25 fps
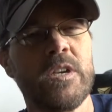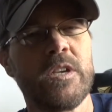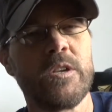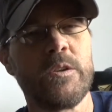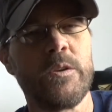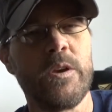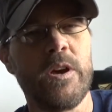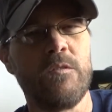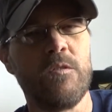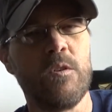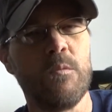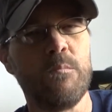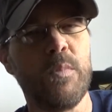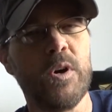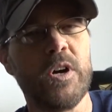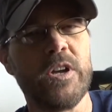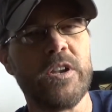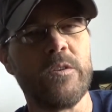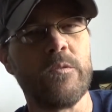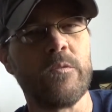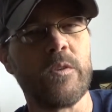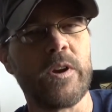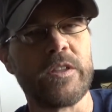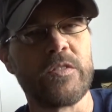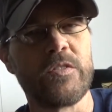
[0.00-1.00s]
you have a
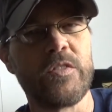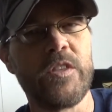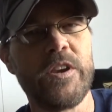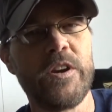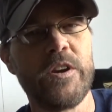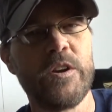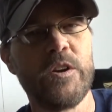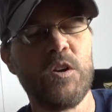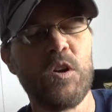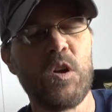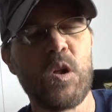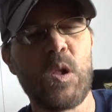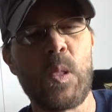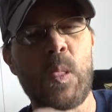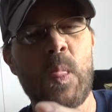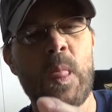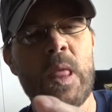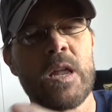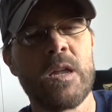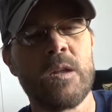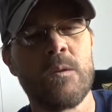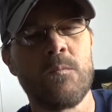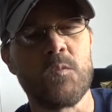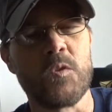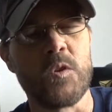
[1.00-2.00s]
button right there
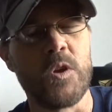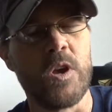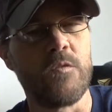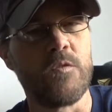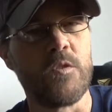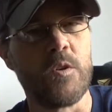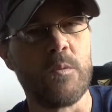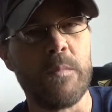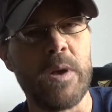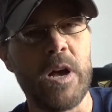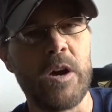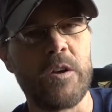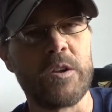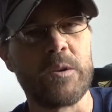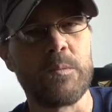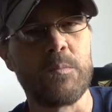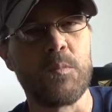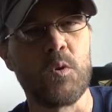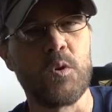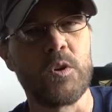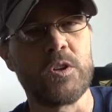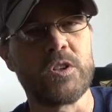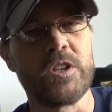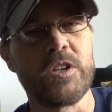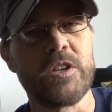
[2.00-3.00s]
you have your mounting
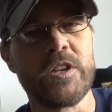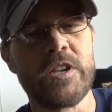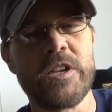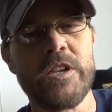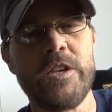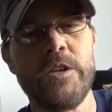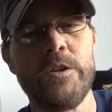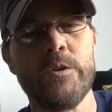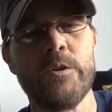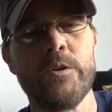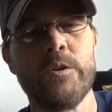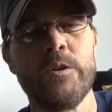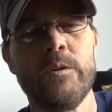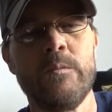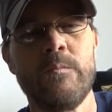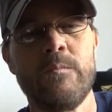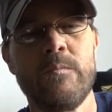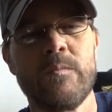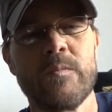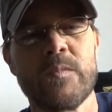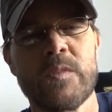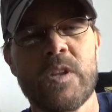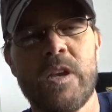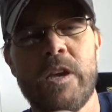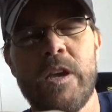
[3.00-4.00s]
portion here
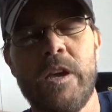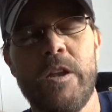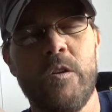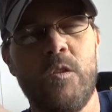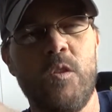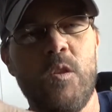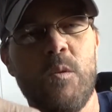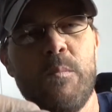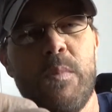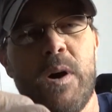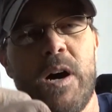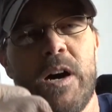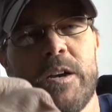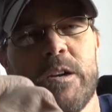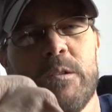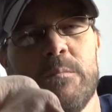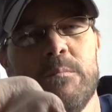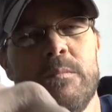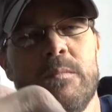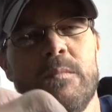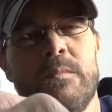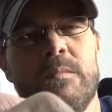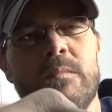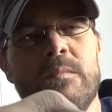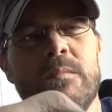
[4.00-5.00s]
and on the bottom
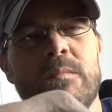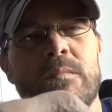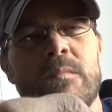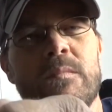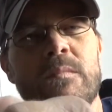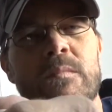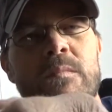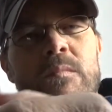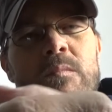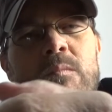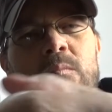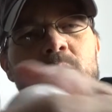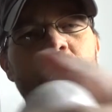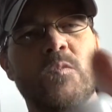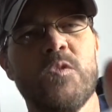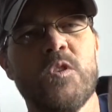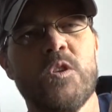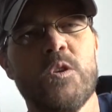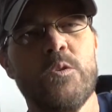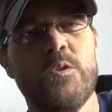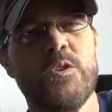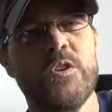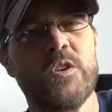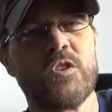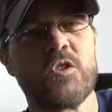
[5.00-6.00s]

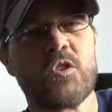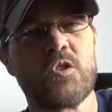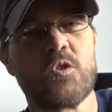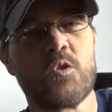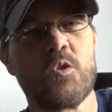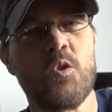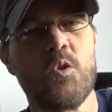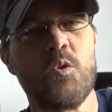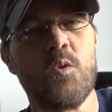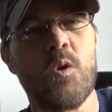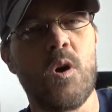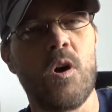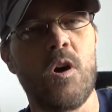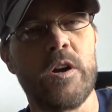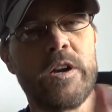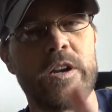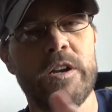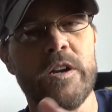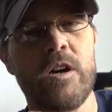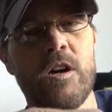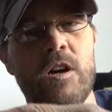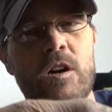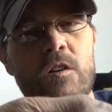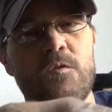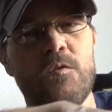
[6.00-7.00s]
you just screw on and
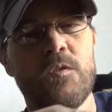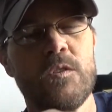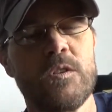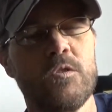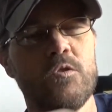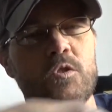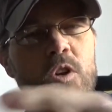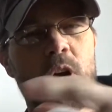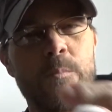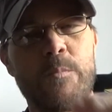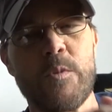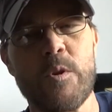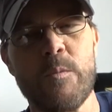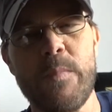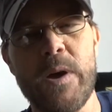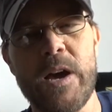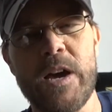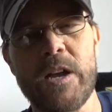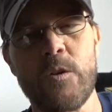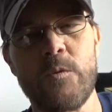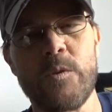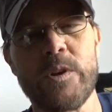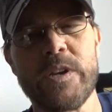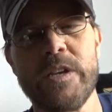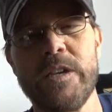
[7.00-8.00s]
off drop your
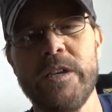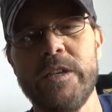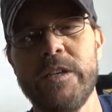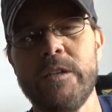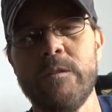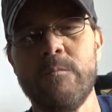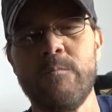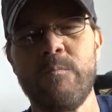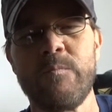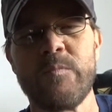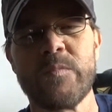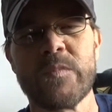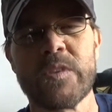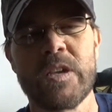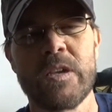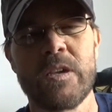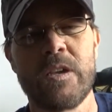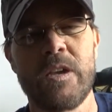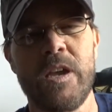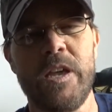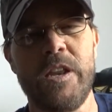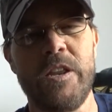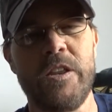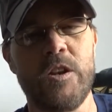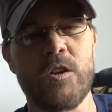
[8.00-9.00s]
battery in
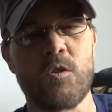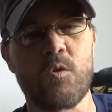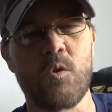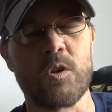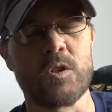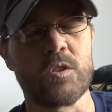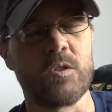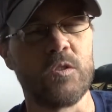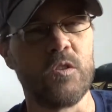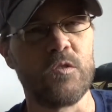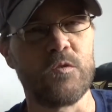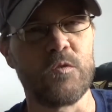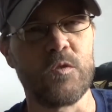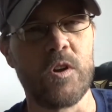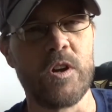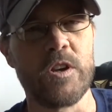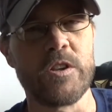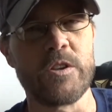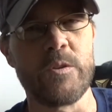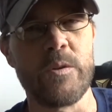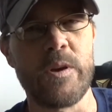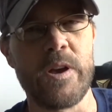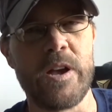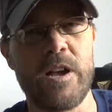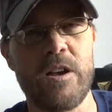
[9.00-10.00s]
and then of course on the front
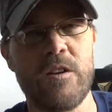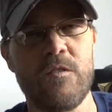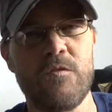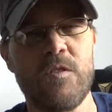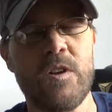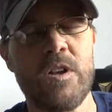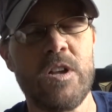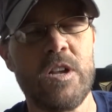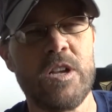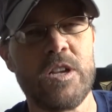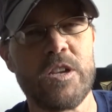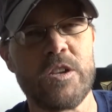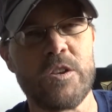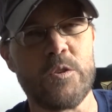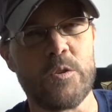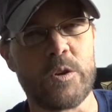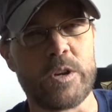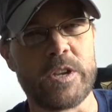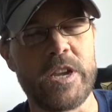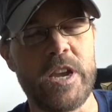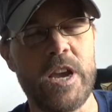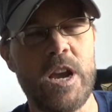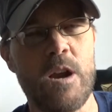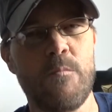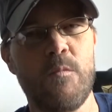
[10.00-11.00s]
you have your
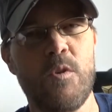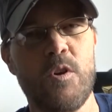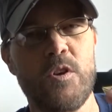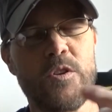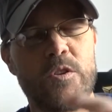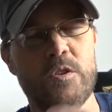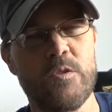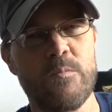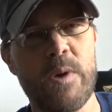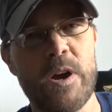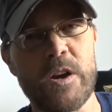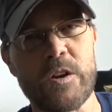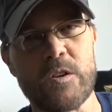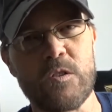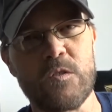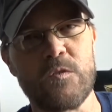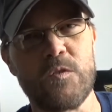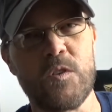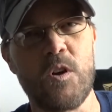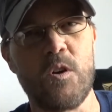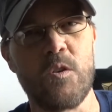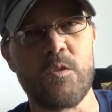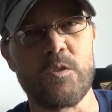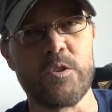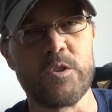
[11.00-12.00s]
camera, your
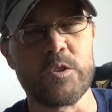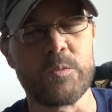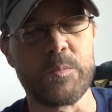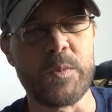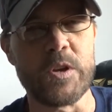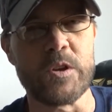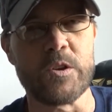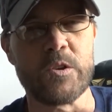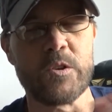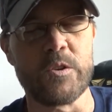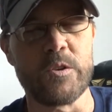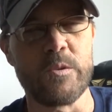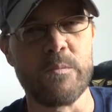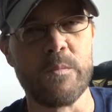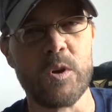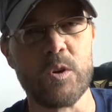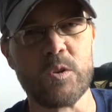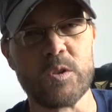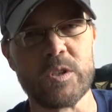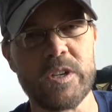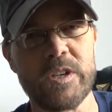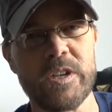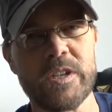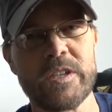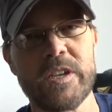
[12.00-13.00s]
microphone, your speaker, your
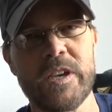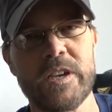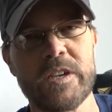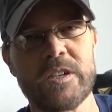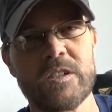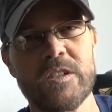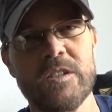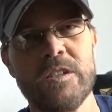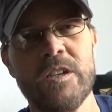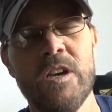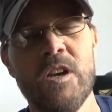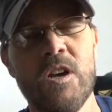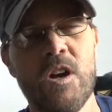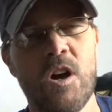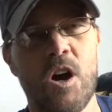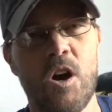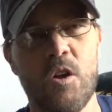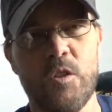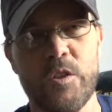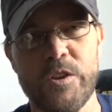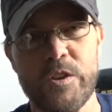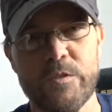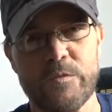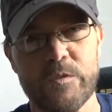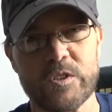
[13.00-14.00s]
motion detection, all
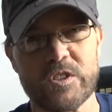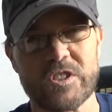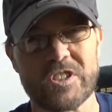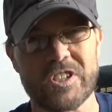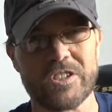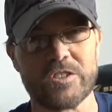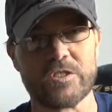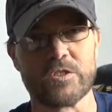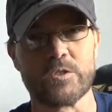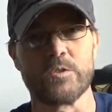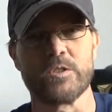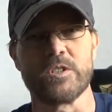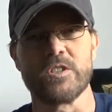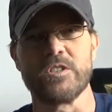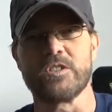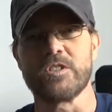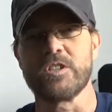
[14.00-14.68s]
the different sensors and